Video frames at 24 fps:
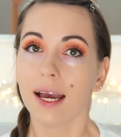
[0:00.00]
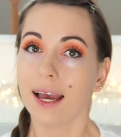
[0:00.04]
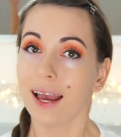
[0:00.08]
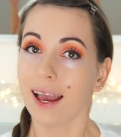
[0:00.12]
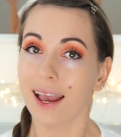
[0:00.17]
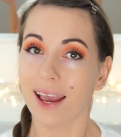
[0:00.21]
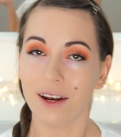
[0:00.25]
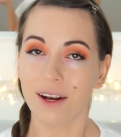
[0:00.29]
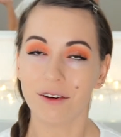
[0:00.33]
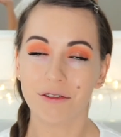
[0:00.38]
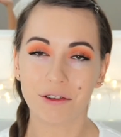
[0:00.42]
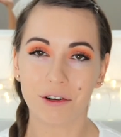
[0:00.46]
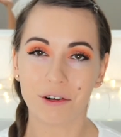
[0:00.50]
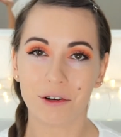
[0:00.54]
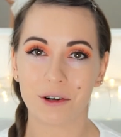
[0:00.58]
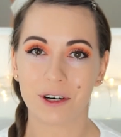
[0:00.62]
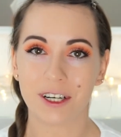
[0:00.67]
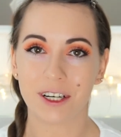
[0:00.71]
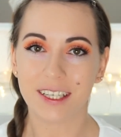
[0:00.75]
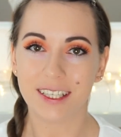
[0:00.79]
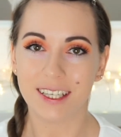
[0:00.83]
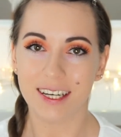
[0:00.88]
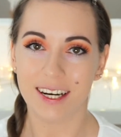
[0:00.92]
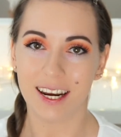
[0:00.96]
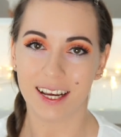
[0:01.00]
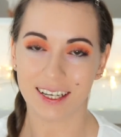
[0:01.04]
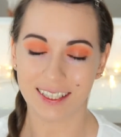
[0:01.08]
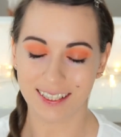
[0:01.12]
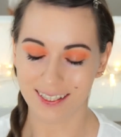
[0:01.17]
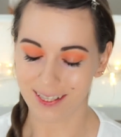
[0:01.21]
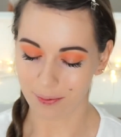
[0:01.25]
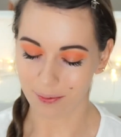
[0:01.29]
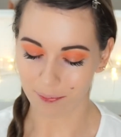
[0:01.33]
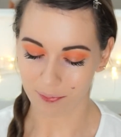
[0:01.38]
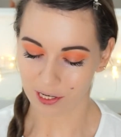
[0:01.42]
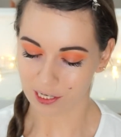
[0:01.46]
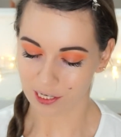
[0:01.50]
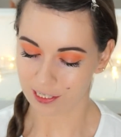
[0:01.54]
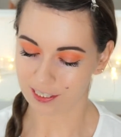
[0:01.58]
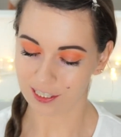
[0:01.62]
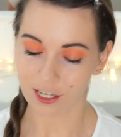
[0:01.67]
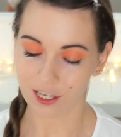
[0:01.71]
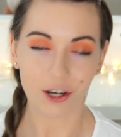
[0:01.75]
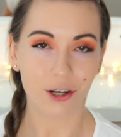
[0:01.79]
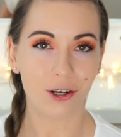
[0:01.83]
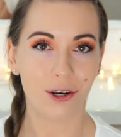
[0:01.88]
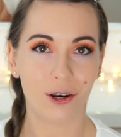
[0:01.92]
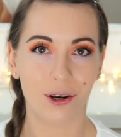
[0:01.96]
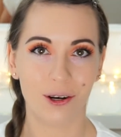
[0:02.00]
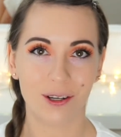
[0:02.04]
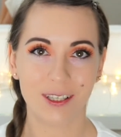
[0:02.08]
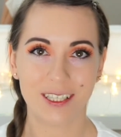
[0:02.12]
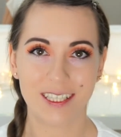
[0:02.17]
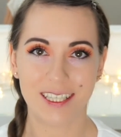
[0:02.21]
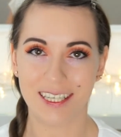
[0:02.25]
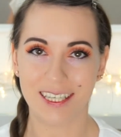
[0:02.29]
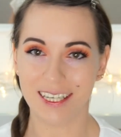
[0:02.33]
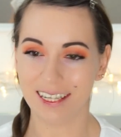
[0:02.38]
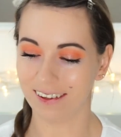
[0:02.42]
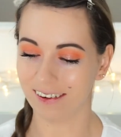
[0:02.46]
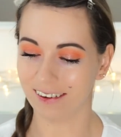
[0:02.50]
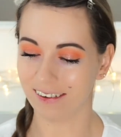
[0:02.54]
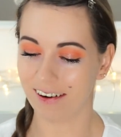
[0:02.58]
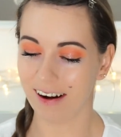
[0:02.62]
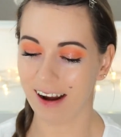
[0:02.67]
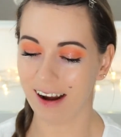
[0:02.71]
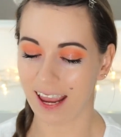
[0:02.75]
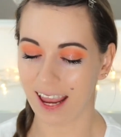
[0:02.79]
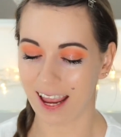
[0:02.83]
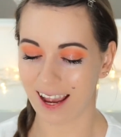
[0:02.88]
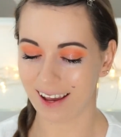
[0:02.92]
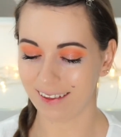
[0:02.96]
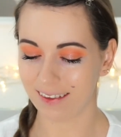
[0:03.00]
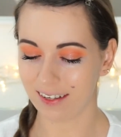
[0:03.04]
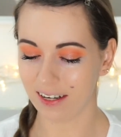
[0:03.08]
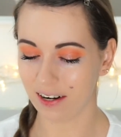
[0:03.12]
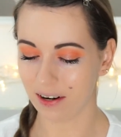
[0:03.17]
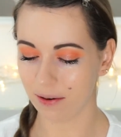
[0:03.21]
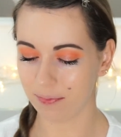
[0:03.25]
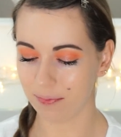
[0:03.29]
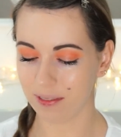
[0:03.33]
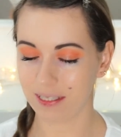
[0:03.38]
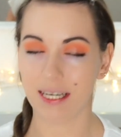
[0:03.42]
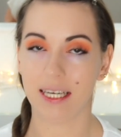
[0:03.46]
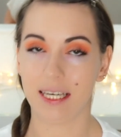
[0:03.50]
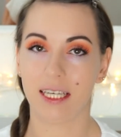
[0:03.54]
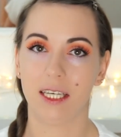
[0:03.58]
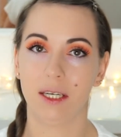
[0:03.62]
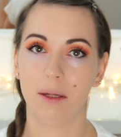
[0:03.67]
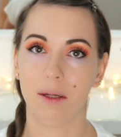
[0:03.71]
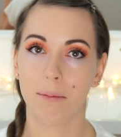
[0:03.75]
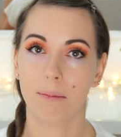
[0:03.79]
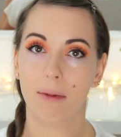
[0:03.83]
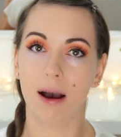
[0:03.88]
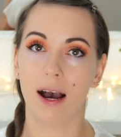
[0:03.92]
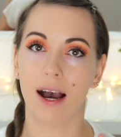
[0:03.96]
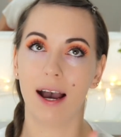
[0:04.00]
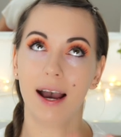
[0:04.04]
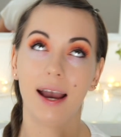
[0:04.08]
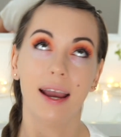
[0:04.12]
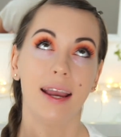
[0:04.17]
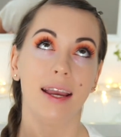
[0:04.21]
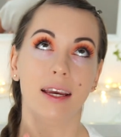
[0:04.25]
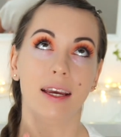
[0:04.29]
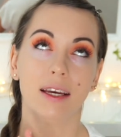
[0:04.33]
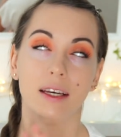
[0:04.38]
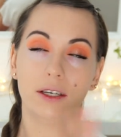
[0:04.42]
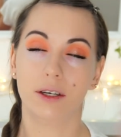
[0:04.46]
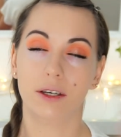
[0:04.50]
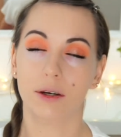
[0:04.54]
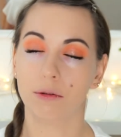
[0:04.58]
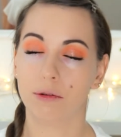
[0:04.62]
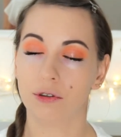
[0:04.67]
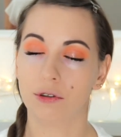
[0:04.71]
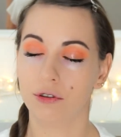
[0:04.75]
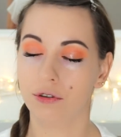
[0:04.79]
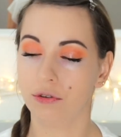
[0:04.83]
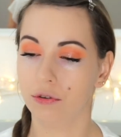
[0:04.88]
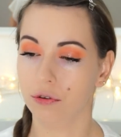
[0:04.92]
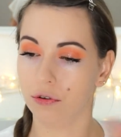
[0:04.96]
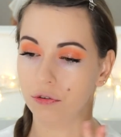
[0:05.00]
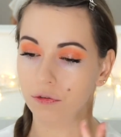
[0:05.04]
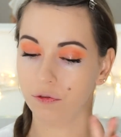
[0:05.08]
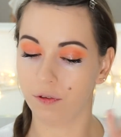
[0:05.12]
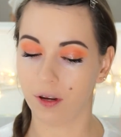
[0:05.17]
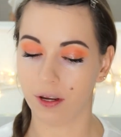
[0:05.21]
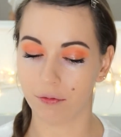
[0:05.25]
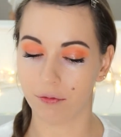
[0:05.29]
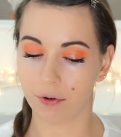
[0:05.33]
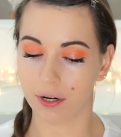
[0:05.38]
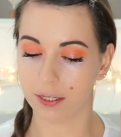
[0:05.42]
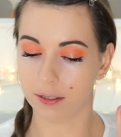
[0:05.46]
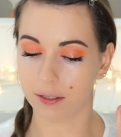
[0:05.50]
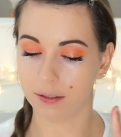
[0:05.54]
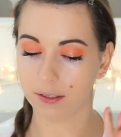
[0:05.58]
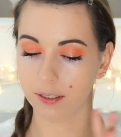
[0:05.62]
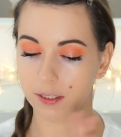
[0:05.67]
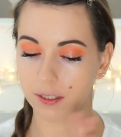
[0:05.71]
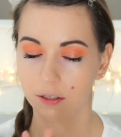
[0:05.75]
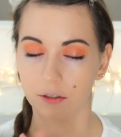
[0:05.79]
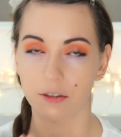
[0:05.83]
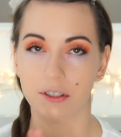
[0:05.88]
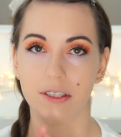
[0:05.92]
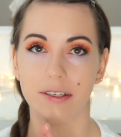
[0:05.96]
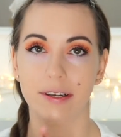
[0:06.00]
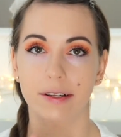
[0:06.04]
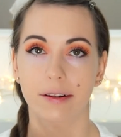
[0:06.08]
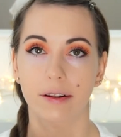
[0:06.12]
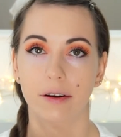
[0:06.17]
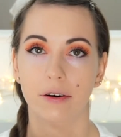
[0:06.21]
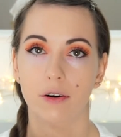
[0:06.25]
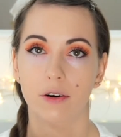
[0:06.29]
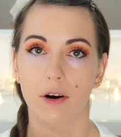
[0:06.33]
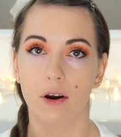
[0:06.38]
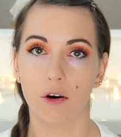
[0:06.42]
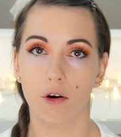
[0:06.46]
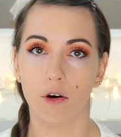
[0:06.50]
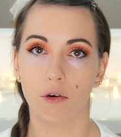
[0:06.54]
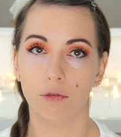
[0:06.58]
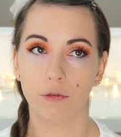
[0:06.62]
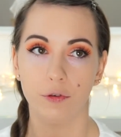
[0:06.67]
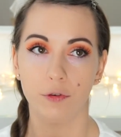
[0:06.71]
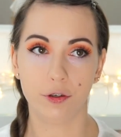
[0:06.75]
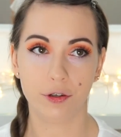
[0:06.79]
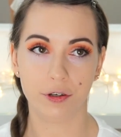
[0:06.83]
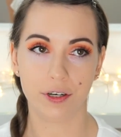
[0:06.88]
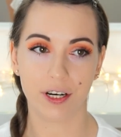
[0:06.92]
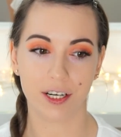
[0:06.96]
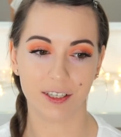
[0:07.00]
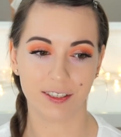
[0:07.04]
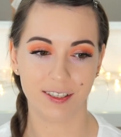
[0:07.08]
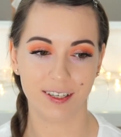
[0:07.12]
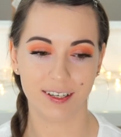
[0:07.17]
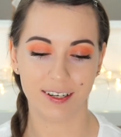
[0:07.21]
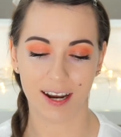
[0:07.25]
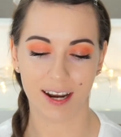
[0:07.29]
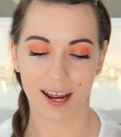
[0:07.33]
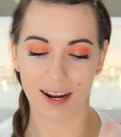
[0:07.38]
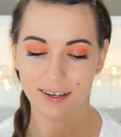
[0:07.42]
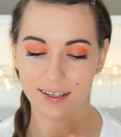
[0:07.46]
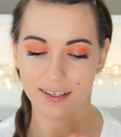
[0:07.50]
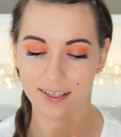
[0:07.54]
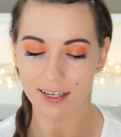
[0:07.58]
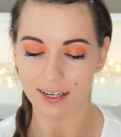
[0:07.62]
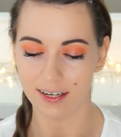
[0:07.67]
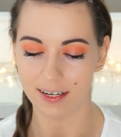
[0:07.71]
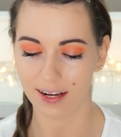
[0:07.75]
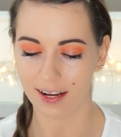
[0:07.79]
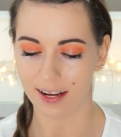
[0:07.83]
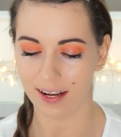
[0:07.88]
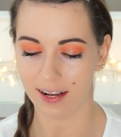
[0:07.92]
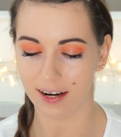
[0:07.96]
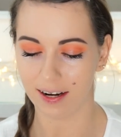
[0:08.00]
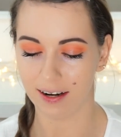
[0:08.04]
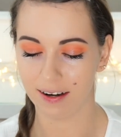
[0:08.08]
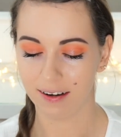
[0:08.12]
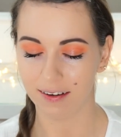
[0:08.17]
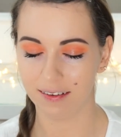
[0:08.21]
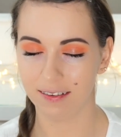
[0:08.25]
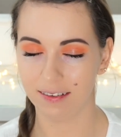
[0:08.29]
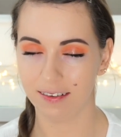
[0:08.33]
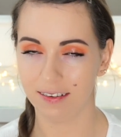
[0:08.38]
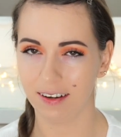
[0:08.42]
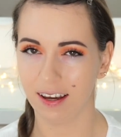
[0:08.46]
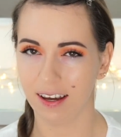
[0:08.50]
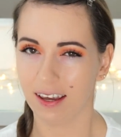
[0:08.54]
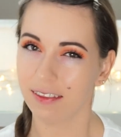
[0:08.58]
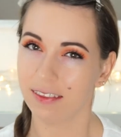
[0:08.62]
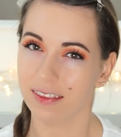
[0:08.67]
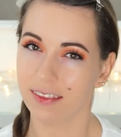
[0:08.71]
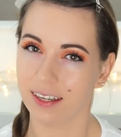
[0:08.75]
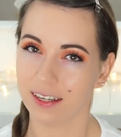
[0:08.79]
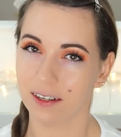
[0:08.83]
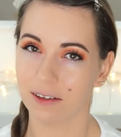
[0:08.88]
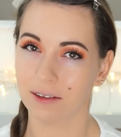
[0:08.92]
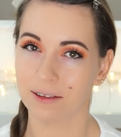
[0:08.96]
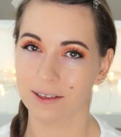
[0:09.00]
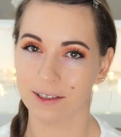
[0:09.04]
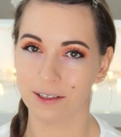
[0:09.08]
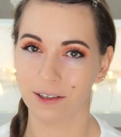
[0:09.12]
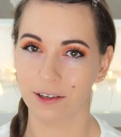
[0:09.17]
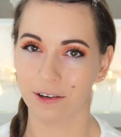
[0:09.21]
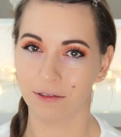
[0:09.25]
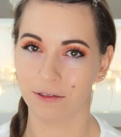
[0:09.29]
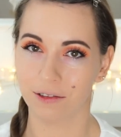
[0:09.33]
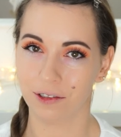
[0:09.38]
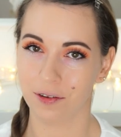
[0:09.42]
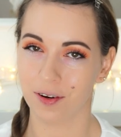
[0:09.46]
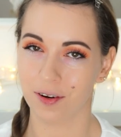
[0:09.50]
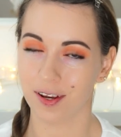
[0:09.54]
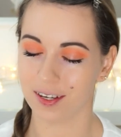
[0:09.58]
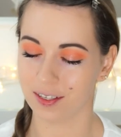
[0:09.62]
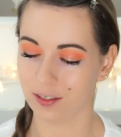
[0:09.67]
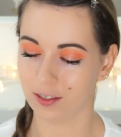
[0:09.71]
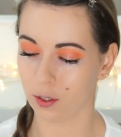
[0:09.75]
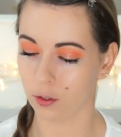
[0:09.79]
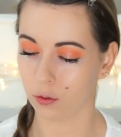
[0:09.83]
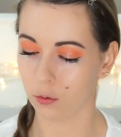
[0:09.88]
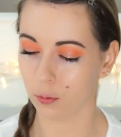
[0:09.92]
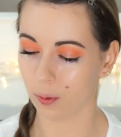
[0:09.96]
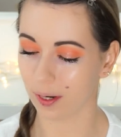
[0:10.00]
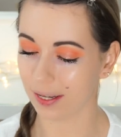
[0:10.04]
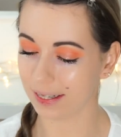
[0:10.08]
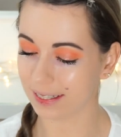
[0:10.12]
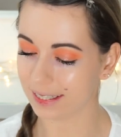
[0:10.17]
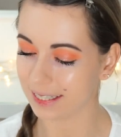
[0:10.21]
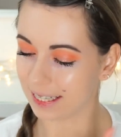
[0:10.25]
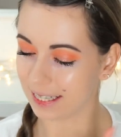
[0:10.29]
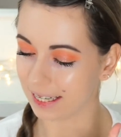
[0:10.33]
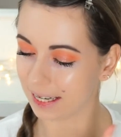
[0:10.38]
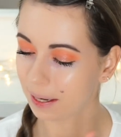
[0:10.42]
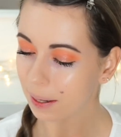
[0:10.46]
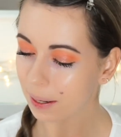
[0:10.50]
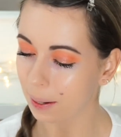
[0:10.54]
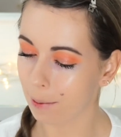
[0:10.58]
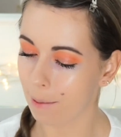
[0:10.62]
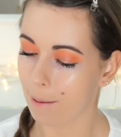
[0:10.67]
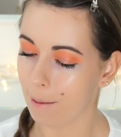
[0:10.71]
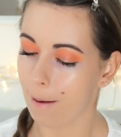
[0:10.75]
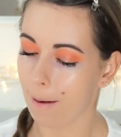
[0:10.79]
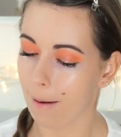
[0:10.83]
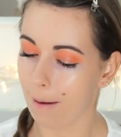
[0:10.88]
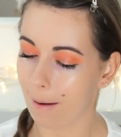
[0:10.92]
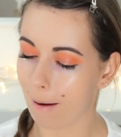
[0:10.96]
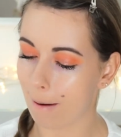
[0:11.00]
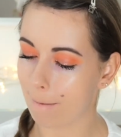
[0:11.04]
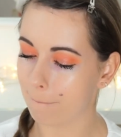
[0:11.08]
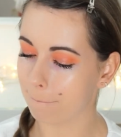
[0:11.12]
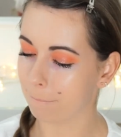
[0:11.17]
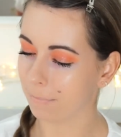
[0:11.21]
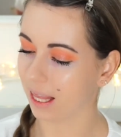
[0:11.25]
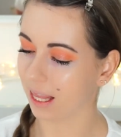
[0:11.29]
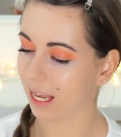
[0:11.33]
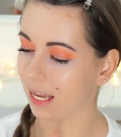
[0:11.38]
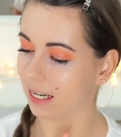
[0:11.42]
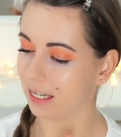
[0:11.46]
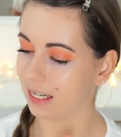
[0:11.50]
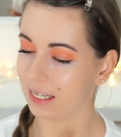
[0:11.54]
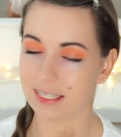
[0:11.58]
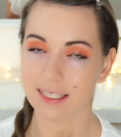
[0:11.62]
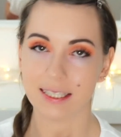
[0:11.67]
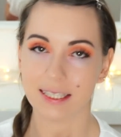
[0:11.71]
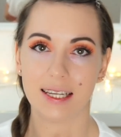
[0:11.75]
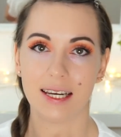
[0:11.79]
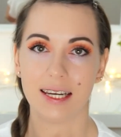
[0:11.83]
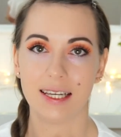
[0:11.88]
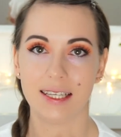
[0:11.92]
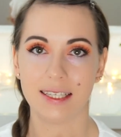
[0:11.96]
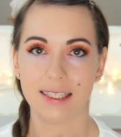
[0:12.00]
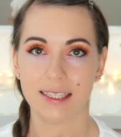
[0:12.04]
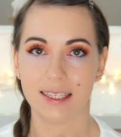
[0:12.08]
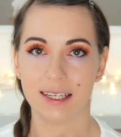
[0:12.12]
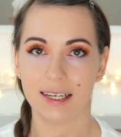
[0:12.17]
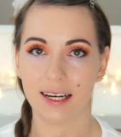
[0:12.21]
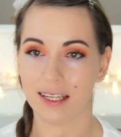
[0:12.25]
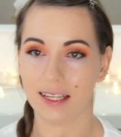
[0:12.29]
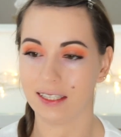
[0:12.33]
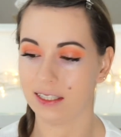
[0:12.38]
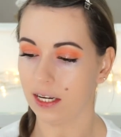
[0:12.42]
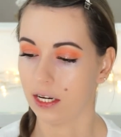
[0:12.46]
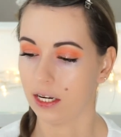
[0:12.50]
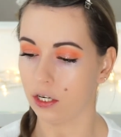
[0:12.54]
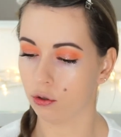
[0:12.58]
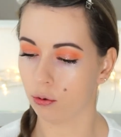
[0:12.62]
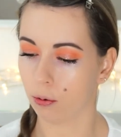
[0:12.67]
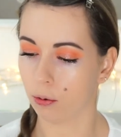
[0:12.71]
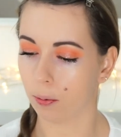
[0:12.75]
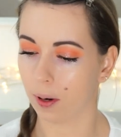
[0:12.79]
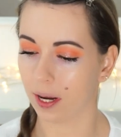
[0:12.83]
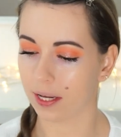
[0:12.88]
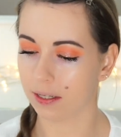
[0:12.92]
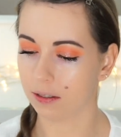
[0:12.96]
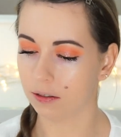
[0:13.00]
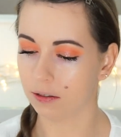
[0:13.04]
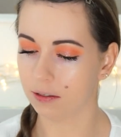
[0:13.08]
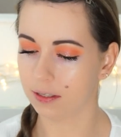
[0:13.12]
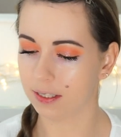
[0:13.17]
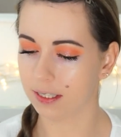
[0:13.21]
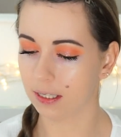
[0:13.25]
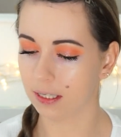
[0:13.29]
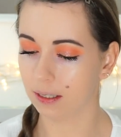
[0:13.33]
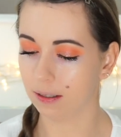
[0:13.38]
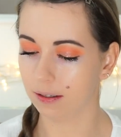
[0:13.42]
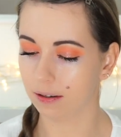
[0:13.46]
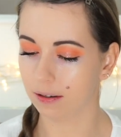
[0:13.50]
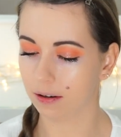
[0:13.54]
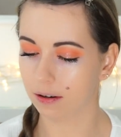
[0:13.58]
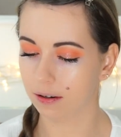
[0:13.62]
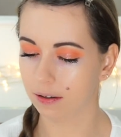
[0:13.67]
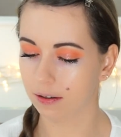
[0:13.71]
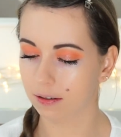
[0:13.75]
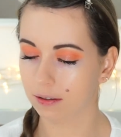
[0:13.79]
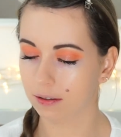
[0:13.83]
And of course the next step is a concealer, and here I'm taking my go-to favorite concealer of 2019 and I think also of 2020, and it's the Instant Anti-Age Rewind Concealer.